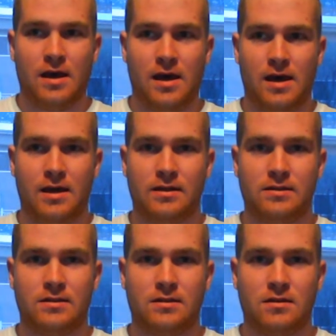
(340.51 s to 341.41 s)

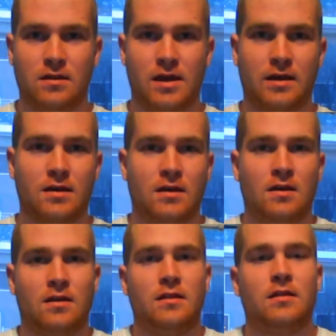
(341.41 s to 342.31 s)
and like
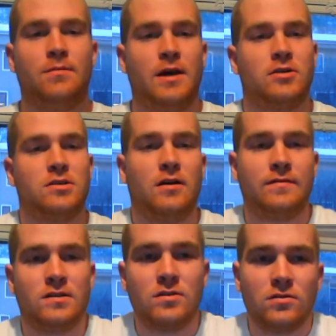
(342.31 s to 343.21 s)
the
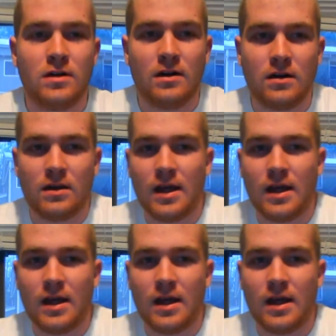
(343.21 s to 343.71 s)
Microsoft Store